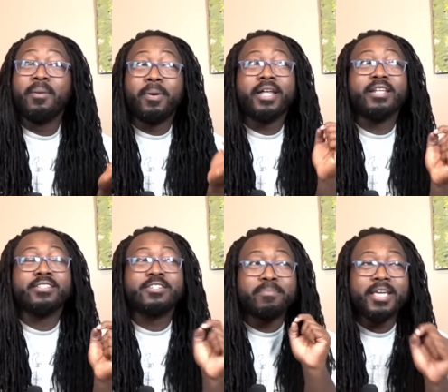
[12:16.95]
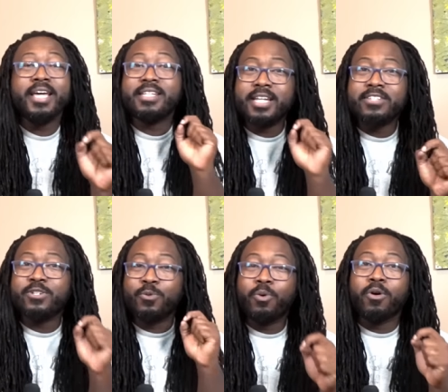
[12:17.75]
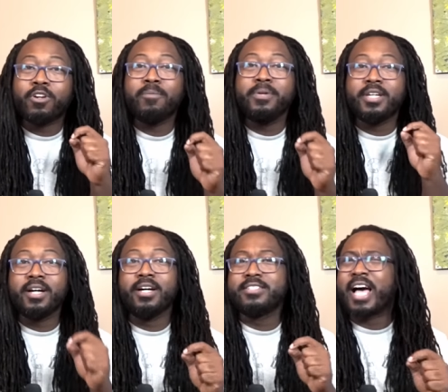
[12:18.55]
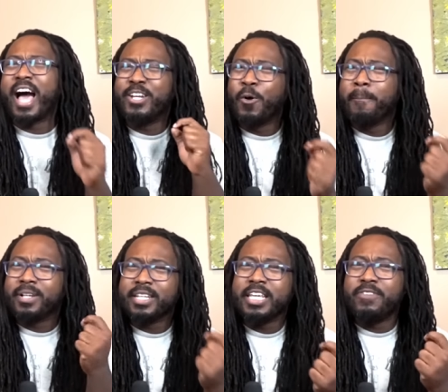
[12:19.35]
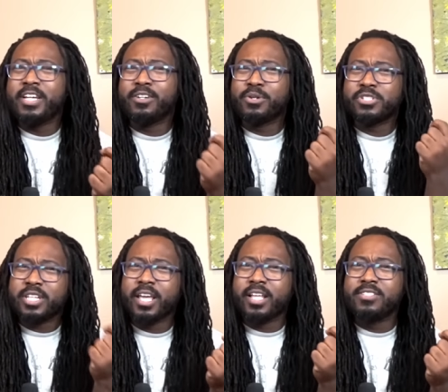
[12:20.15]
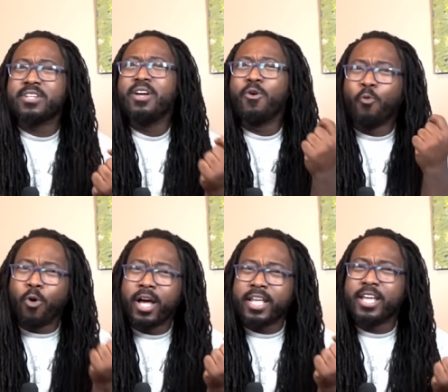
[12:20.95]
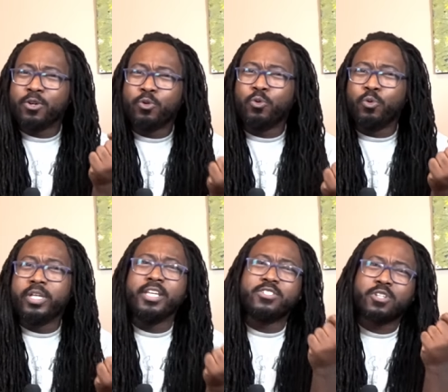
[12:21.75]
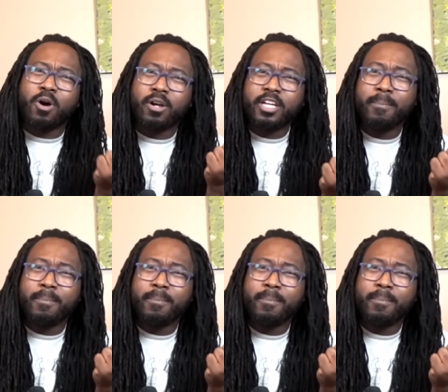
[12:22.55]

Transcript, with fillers: But to me, it doesn't work because I don't believe he understands what and who he's talking